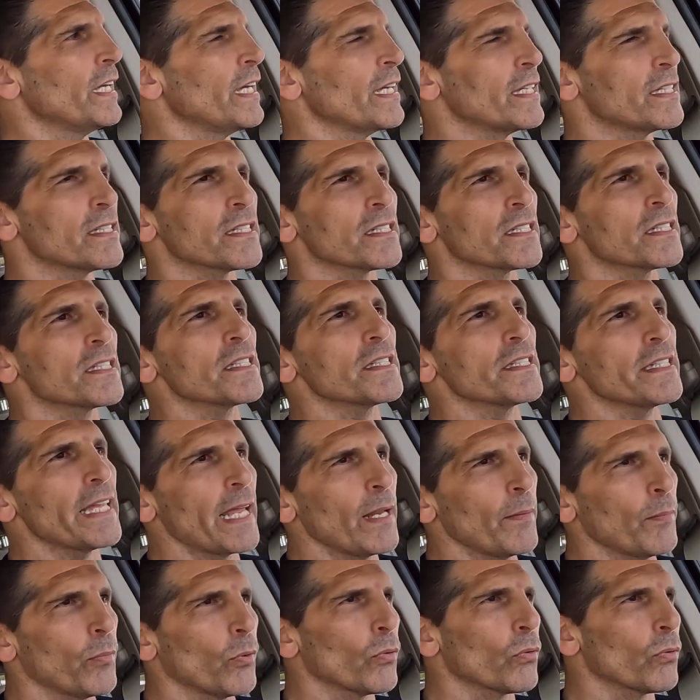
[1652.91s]
It's a
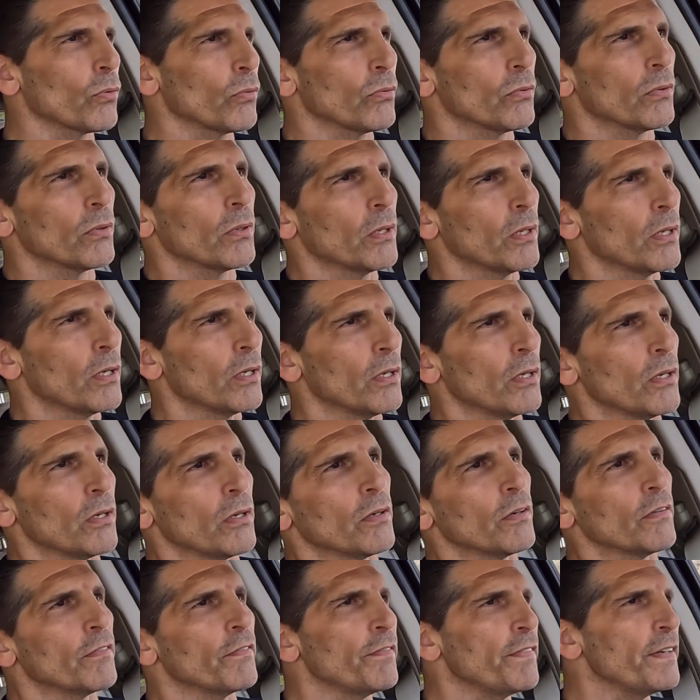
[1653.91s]
stable
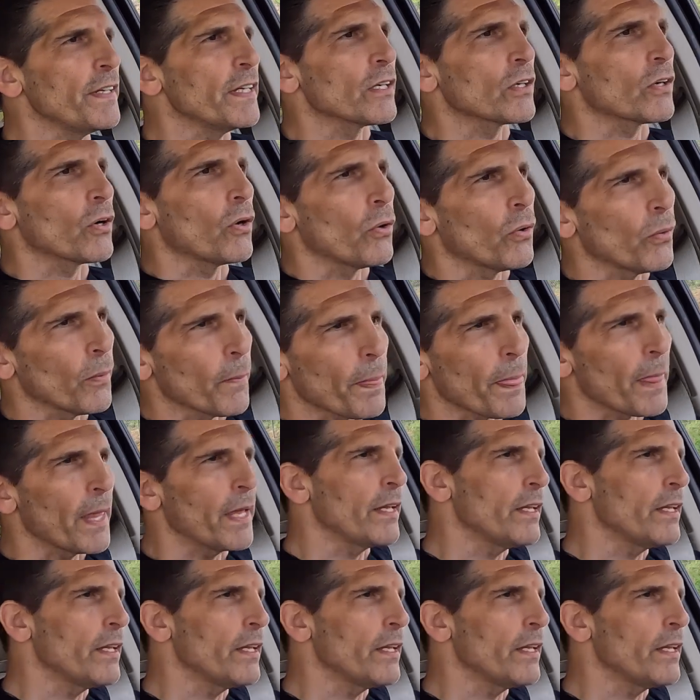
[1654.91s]
vehicle,